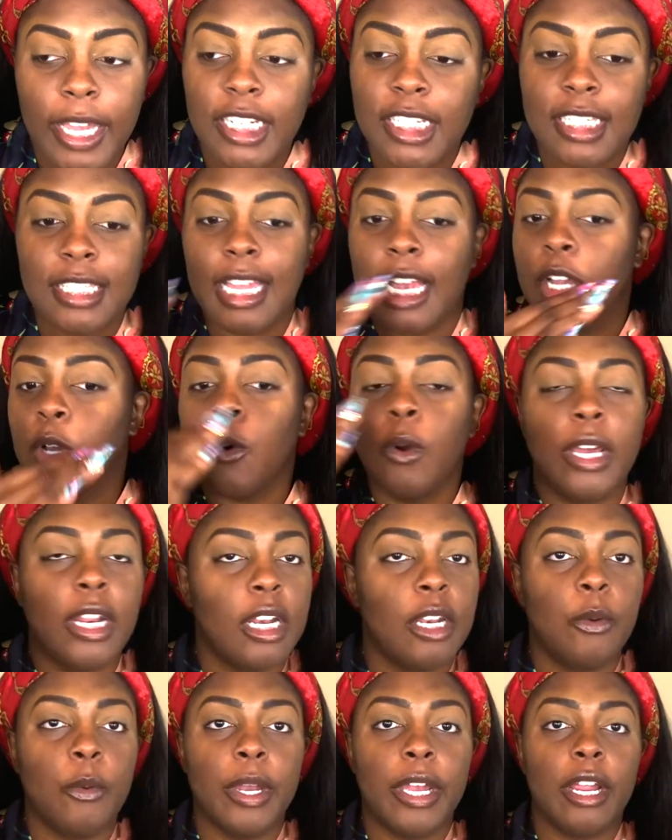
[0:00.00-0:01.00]
she's not going
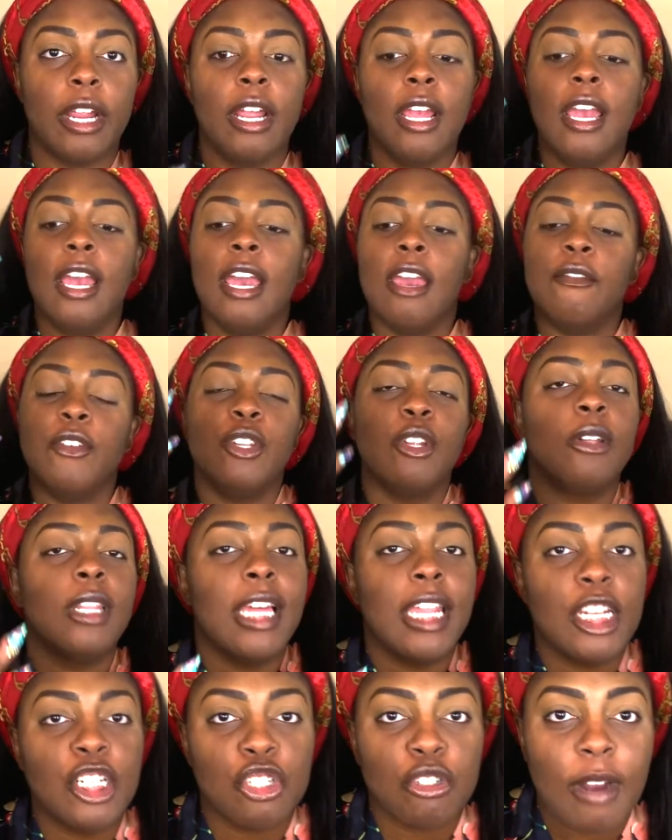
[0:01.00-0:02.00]
anywhere. If you don't let
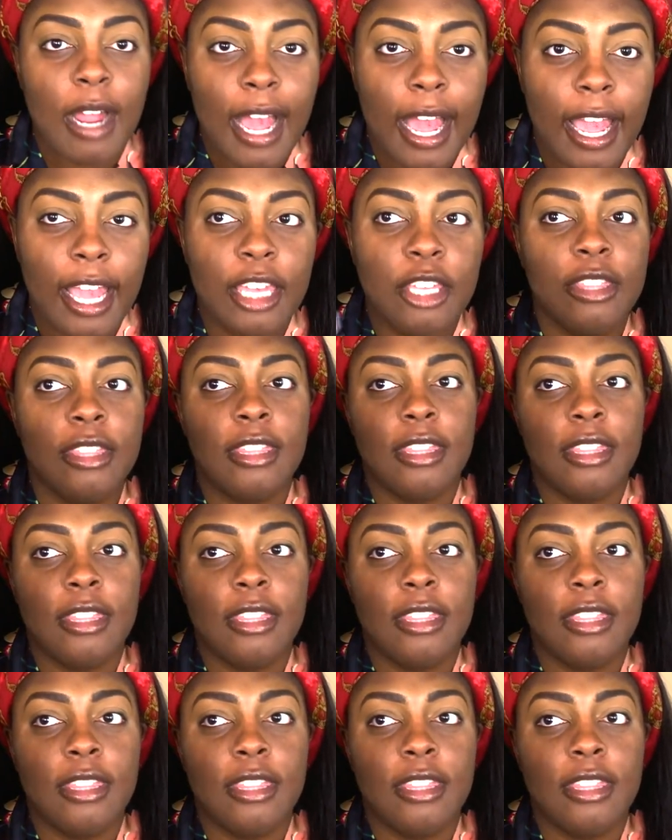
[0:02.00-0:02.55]
it dry,